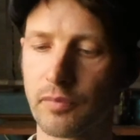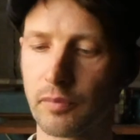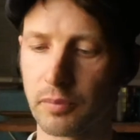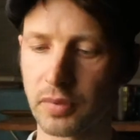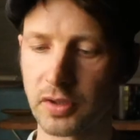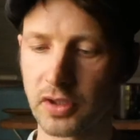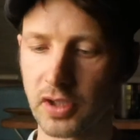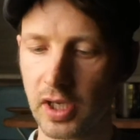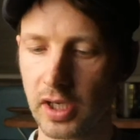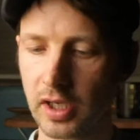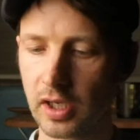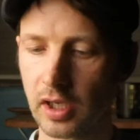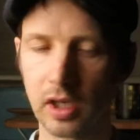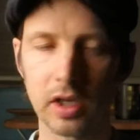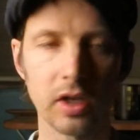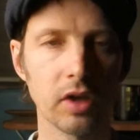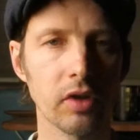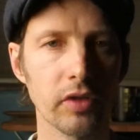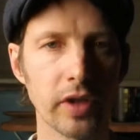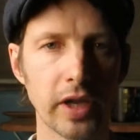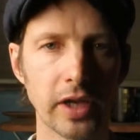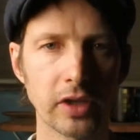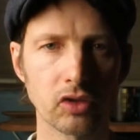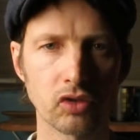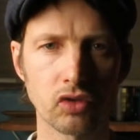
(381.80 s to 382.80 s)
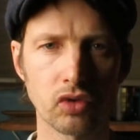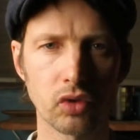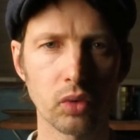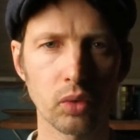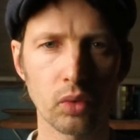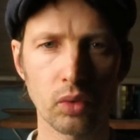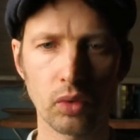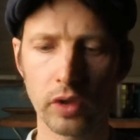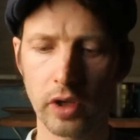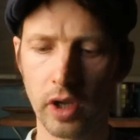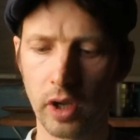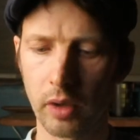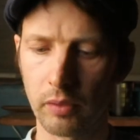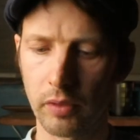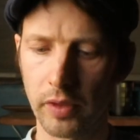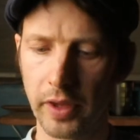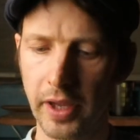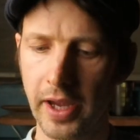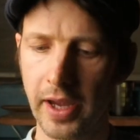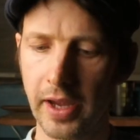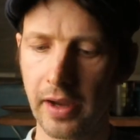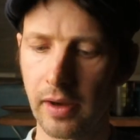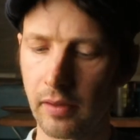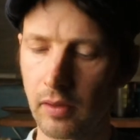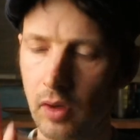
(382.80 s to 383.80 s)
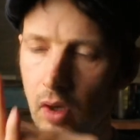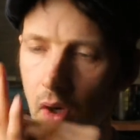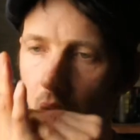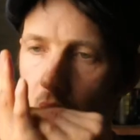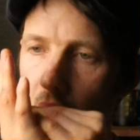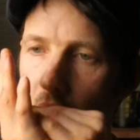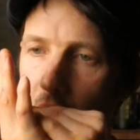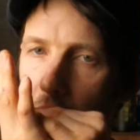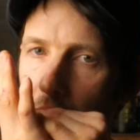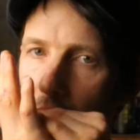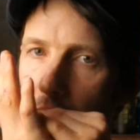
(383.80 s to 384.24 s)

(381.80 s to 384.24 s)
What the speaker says: particularly on that draw note there.